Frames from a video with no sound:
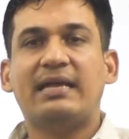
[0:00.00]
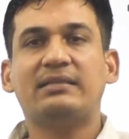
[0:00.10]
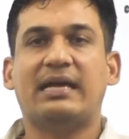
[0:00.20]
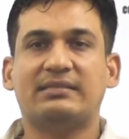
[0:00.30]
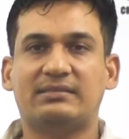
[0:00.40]

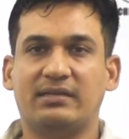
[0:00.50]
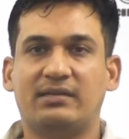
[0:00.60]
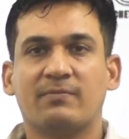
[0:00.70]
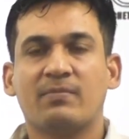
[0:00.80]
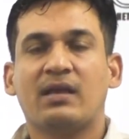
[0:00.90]
and that's
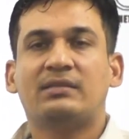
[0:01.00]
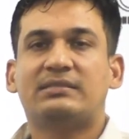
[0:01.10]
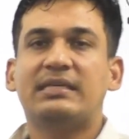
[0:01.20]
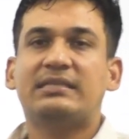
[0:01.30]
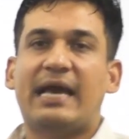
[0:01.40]
it.
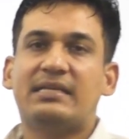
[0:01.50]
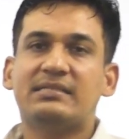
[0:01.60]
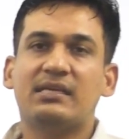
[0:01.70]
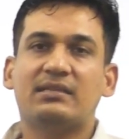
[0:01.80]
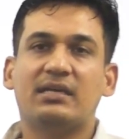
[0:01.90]
See, that
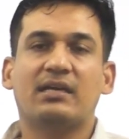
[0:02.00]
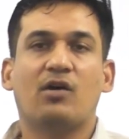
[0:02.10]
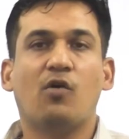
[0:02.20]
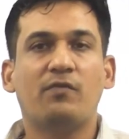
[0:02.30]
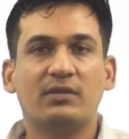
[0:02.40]
is the thing.
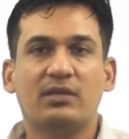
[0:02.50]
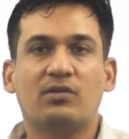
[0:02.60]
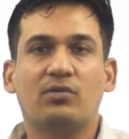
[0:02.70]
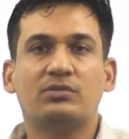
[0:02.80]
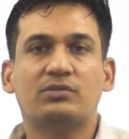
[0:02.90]
Over the
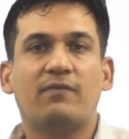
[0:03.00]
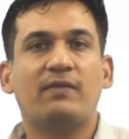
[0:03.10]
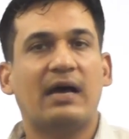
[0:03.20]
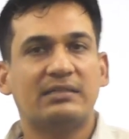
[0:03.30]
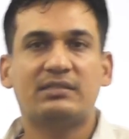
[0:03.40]
course of
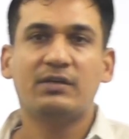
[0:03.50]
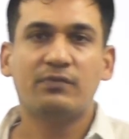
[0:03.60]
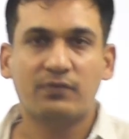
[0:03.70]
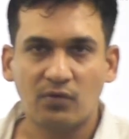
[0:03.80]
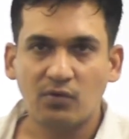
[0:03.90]
last
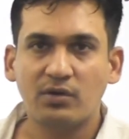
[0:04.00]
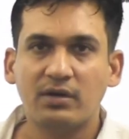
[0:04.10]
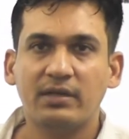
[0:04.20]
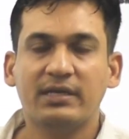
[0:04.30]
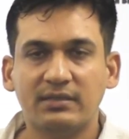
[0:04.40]

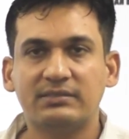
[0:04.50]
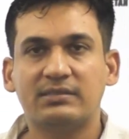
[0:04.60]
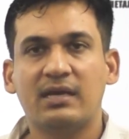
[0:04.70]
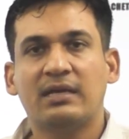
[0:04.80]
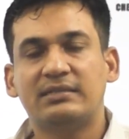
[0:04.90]
3-4
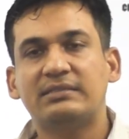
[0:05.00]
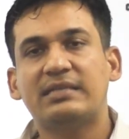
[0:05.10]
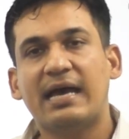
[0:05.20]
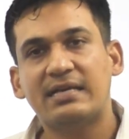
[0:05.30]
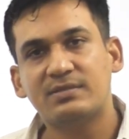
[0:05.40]
years, this
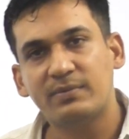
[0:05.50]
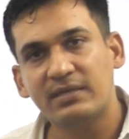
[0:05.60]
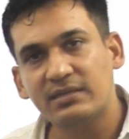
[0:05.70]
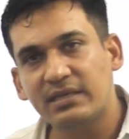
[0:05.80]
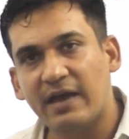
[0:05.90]
has
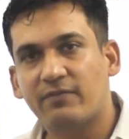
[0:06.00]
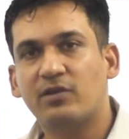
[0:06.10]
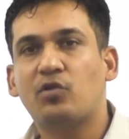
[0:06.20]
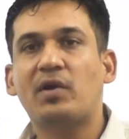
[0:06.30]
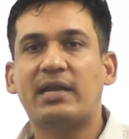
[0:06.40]
been the
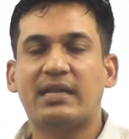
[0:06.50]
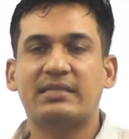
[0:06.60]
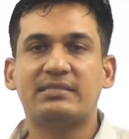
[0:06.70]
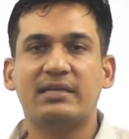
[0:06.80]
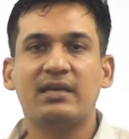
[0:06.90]
ever-growing
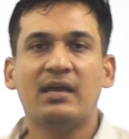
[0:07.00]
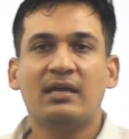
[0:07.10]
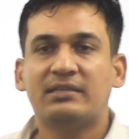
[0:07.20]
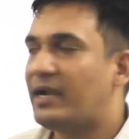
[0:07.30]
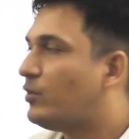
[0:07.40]
tendency
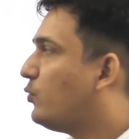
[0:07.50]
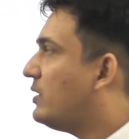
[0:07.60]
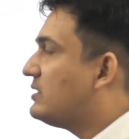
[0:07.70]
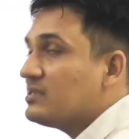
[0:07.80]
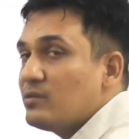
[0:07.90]
that
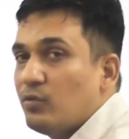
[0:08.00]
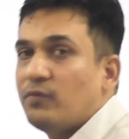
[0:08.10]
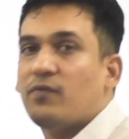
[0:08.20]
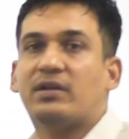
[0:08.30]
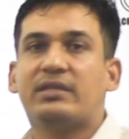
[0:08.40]
we just
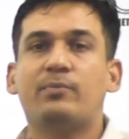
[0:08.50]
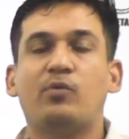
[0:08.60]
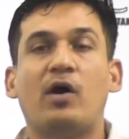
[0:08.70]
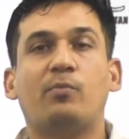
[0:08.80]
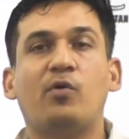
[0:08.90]
look for the
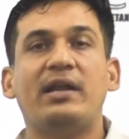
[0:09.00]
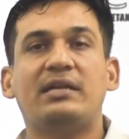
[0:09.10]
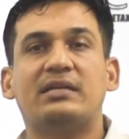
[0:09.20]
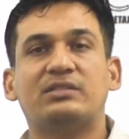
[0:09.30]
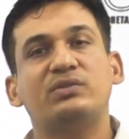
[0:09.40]

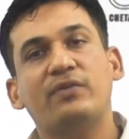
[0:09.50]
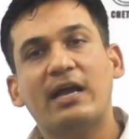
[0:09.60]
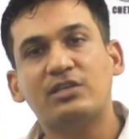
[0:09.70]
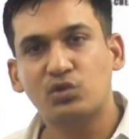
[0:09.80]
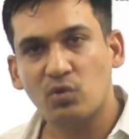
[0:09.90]
pointers,
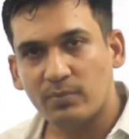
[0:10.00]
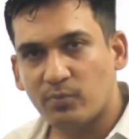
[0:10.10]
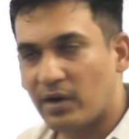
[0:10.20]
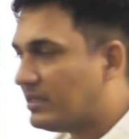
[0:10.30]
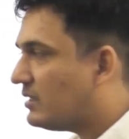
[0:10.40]
factual
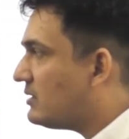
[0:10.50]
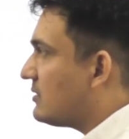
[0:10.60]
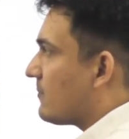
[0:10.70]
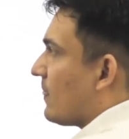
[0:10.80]
pointers,